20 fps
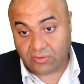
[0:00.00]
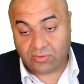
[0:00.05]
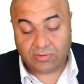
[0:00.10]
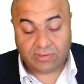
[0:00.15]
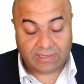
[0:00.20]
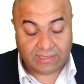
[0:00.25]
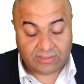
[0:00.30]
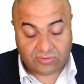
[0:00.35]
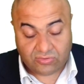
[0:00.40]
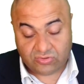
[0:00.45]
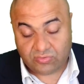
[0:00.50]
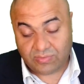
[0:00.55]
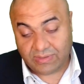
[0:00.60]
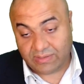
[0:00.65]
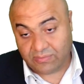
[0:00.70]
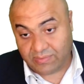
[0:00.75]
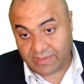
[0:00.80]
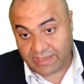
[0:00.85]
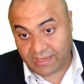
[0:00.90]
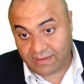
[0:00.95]
or not
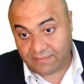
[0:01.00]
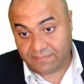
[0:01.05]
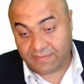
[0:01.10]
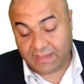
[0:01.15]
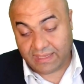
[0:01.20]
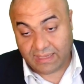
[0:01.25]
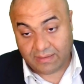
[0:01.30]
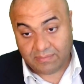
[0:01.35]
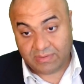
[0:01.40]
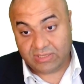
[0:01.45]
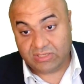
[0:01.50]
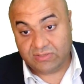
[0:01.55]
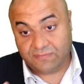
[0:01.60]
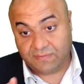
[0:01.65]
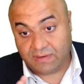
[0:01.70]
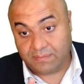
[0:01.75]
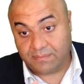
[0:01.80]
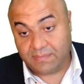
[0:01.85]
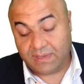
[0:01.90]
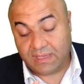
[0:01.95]
usually, we have the image
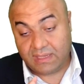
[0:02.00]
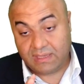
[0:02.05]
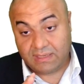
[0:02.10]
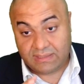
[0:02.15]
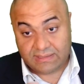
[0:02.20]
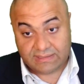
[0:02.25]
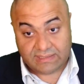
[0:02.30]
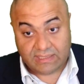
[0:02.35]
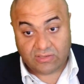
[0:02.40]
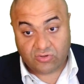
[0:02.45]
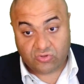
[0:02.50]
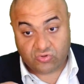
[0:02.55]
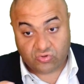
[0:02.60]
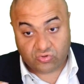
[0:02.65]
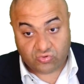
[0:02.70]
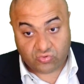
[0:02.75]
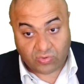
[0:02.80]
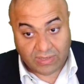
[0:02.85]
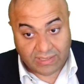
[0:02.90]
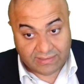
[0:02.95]
from 0 to
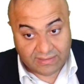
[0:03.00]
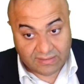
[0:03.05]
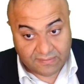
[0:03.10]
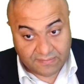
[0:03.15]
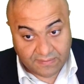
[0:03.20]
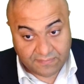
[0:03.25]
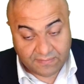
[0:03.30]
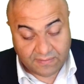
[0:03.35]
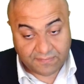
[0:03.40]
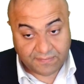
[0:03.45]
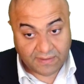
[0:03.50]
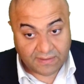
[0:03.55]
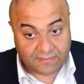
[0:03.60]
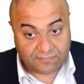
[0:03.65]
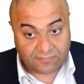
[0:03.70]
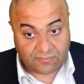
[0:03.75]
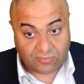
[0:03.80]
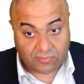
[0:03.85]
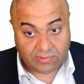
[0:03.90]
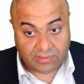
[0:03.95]
255
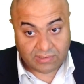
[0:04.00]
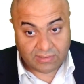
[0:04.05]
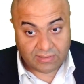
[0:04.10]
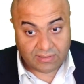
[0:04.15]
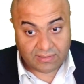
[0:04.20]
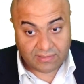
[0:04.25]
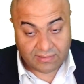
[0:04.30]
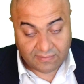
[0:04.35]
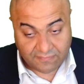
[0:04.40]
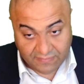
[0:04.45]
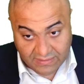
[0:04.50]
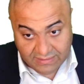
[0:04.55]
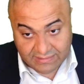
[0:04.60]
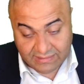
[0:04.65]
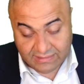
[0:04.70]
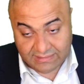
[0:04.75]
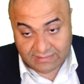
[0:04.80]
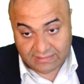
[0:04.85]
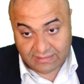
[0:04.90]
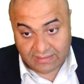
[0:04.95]
for the
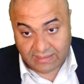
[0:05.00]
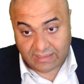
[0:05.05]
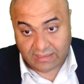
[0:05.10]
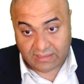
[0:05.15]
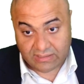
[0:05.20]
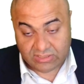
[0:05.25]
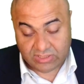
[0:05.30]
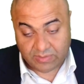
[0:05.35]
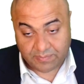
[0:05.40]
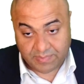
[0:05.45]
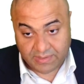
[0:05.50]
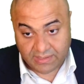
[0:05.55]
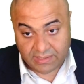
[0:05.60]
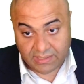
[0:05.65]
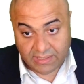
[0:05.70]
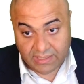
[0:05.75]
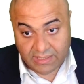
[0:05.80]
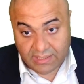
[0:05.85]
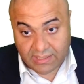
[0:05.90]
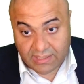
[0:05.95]
filters, the RGB
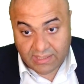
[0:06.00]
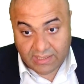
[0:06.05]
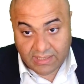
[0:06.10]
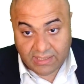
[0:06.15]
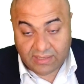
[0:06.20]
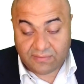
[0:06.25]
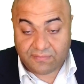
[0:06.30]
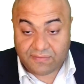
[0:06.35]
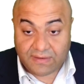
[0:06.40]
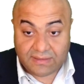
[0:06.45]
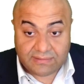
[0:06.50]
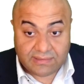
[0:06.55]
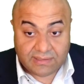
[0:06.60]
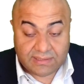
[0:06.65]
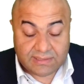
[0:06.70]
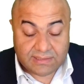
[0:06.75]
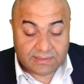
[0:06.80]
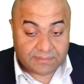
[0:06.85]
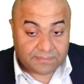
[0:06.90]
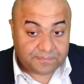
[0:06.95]

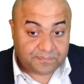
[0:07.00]
filters.